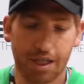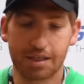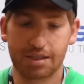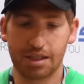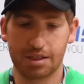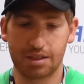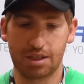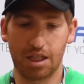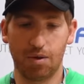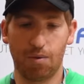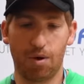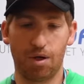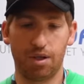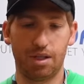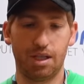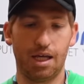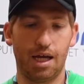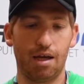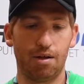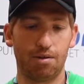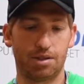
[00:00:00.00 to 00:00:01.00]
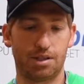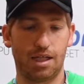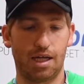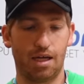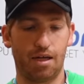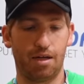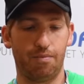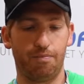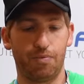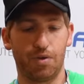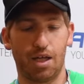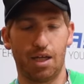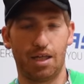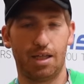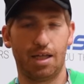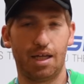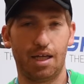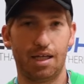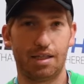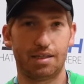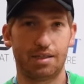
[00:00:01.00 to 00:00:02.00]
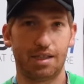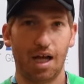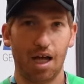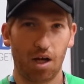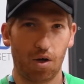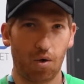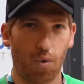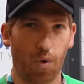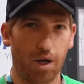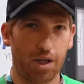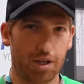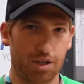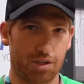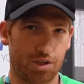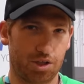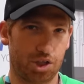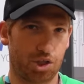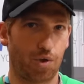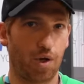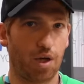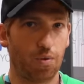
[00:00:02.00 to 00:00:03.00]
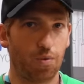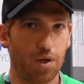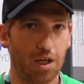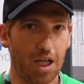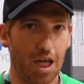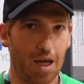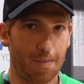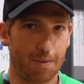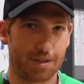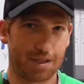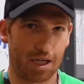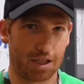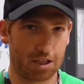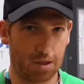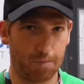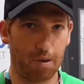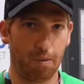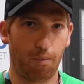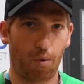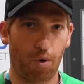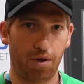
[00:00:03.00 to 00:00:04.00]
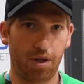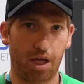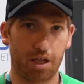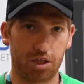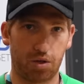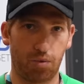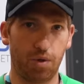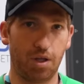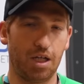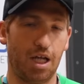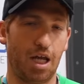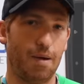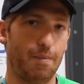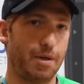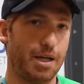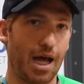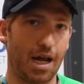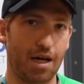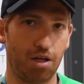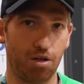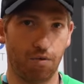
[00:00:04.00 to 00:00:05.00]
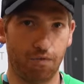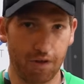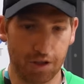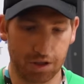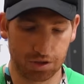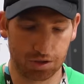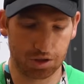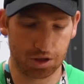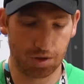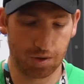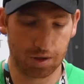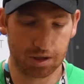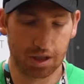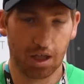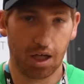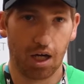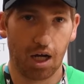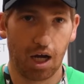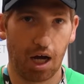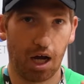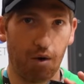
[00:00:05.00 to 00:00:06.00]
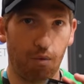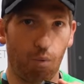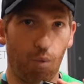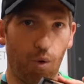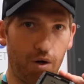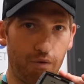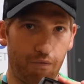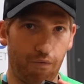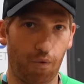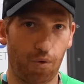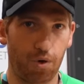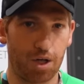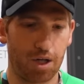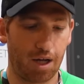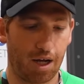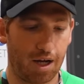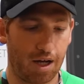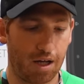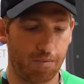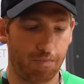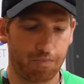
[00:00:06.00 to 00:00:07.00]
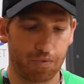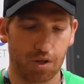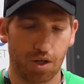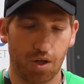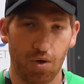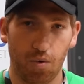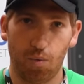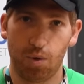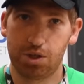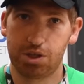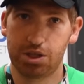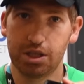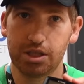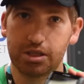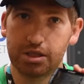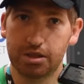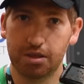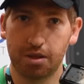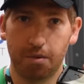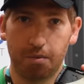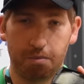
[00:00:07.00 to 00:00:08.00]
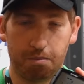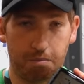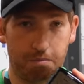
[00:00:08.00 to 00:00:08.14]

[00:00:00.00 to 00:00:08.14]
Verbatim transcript: existing one, the L10, it's not quite just a straight rename, it's actually a bit more than that It's a rename and adding new features to it, uh, 149, which is